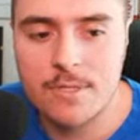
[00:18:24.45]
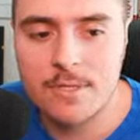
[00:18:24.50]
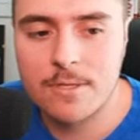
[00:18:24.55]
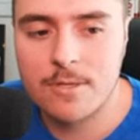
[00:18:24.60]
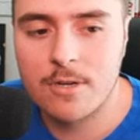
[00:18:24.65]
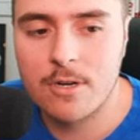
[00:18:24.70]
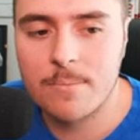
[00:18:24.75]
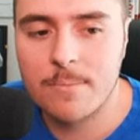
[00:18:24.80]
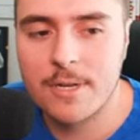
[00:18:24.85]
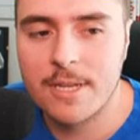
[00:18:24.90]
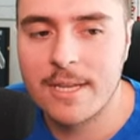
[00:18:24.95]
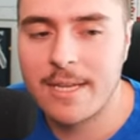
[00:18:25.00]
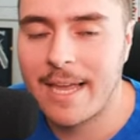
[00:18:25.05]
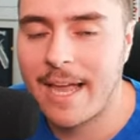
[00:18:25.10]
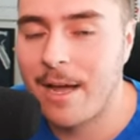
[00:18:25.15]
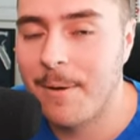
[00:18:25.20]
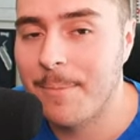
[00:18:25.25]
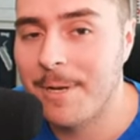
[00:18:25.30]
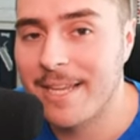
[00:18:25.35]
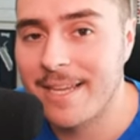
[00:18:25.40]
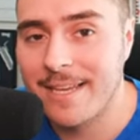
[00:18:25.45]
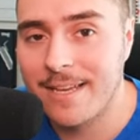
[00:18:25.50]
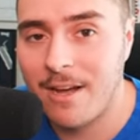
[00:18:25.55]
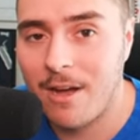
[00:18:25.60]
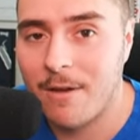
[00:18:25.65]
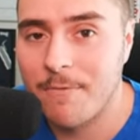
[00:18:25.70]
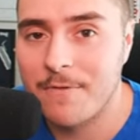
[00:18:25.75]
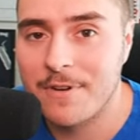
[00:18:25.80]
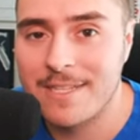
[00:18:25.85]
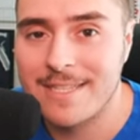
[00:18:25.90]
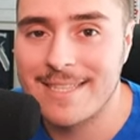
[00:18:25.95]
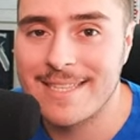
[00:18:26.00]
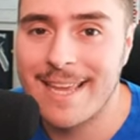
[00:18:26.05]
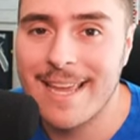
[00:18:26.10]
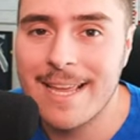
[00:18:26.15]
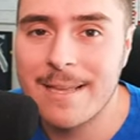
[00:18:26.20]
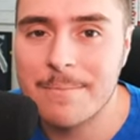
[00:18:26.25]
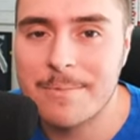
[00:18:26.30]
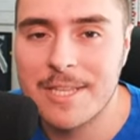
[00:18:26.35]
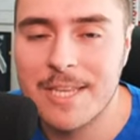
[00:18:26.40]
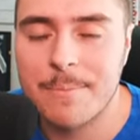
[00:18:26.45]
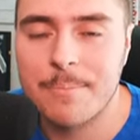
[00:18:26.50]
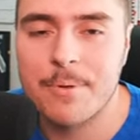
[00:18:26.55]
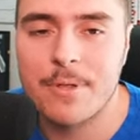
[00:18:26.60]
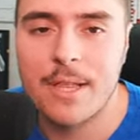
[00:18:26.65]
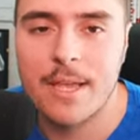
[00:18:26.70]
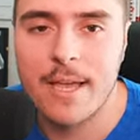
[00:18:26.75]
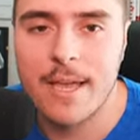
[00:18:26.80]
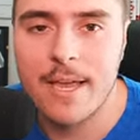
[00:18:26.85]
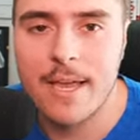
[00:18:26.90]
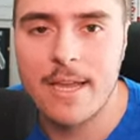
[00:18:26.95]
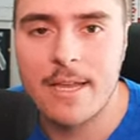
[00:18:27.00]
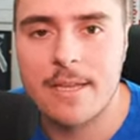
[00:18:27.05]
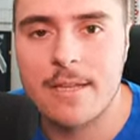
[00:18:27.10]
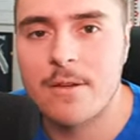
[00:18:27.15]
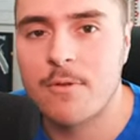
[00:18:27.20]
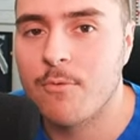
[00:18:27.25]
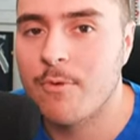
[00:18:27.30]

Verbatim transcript: determining how many conference games they play,